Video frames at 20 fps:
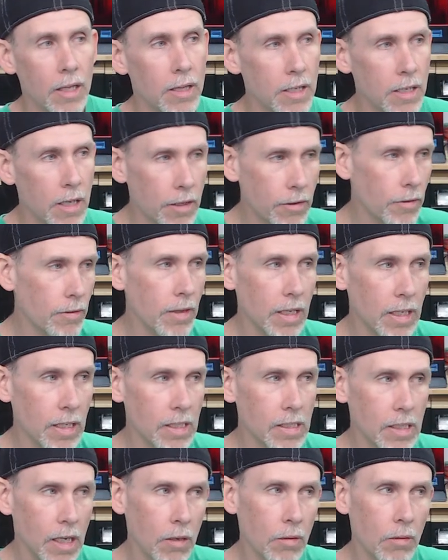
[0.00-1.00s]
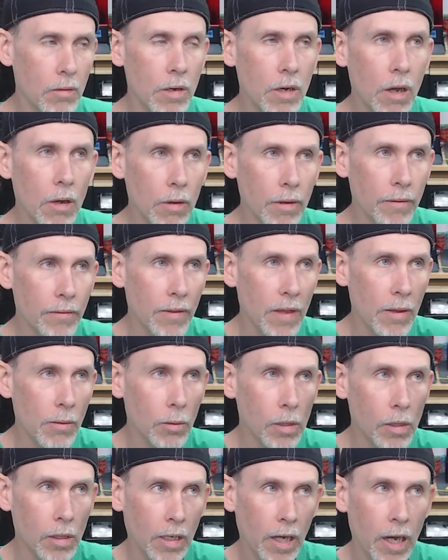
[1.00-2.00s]
The other thing is, I don't know if they
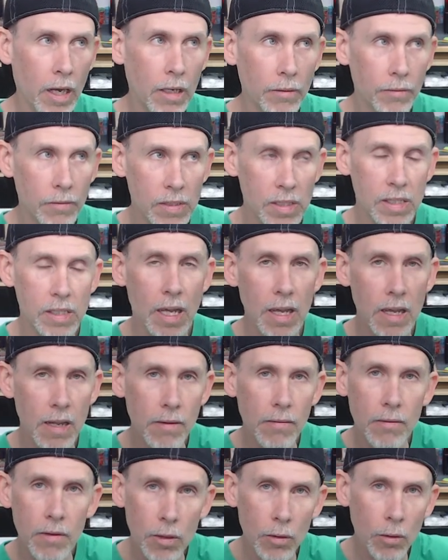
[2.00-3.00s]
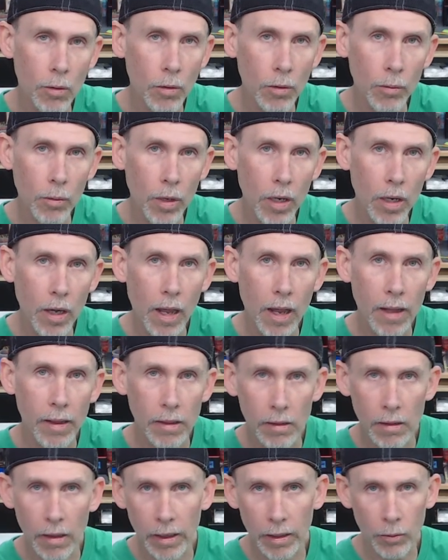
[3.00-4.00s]
will kind of save the old one
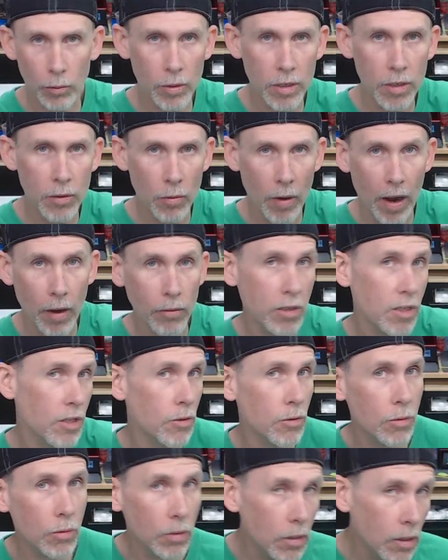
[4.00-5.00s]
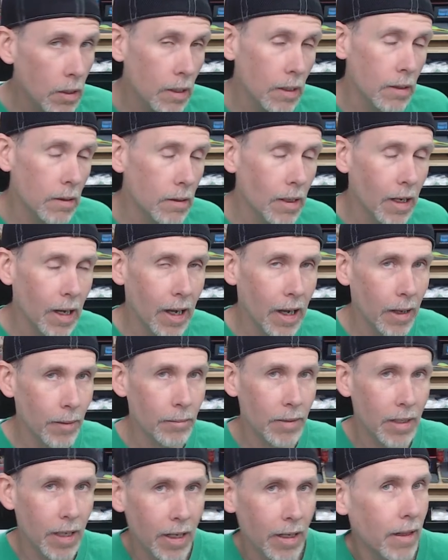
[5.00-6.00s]
and like reroute you.
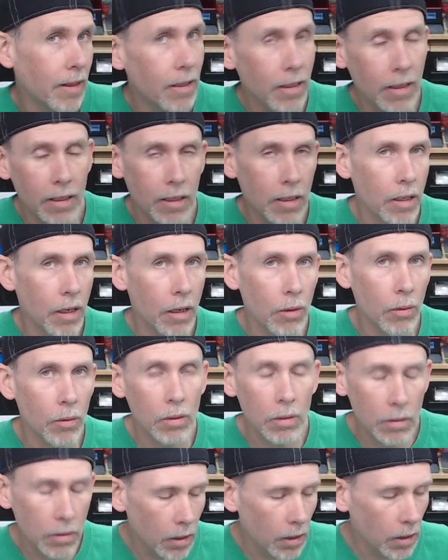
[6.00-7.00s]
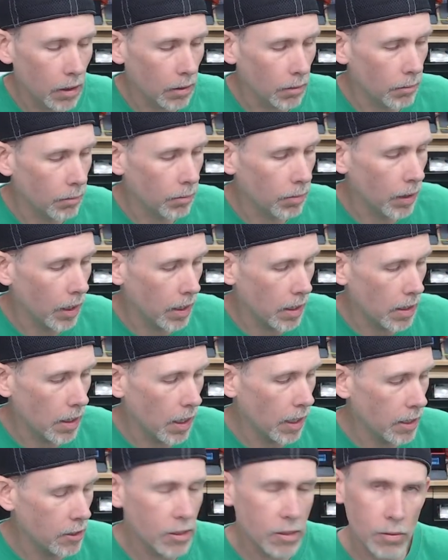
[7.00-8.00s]
I'm kind of thinking no, uh, but
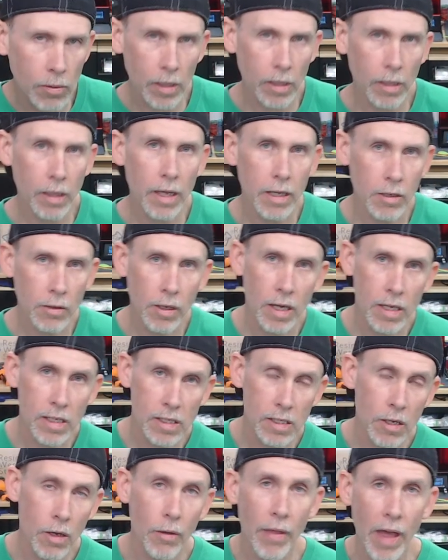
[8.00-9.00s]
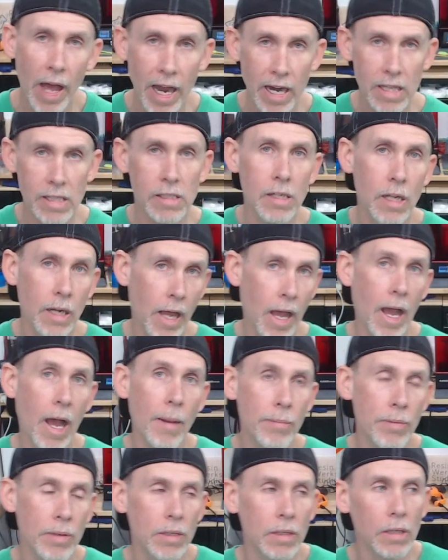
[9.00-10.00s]
I just want to let you guys know that is going to
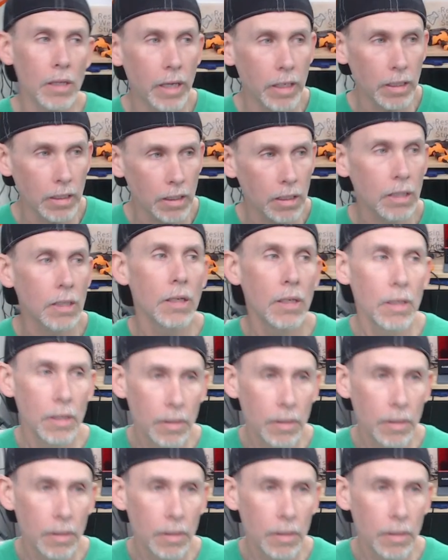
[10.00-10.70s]
happen like